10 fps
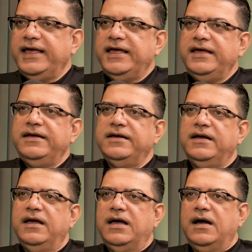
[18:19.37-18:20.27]
A,
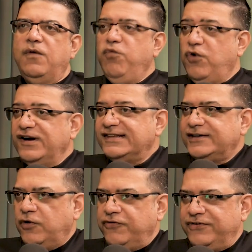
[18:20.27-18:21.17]
what
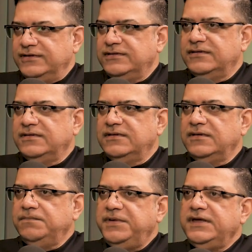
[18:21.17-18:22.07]
does it offer?
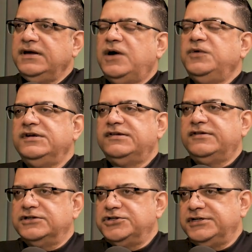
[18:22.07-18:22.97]
B, how is it
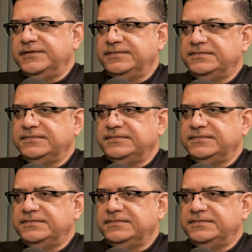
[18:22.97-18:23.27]
structured?